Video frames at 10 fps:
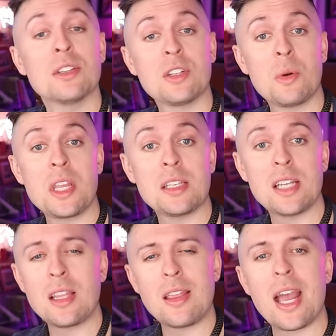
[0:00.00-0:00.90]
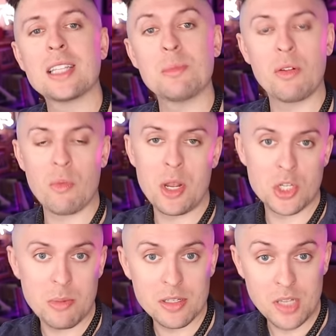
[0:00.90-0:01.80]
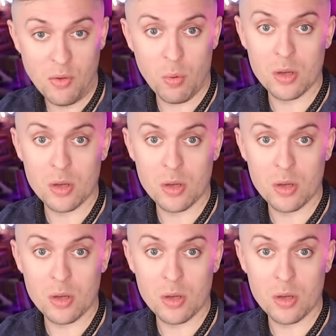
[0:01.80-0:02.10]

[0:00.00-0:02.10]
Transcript: So when they said that they had some information about safe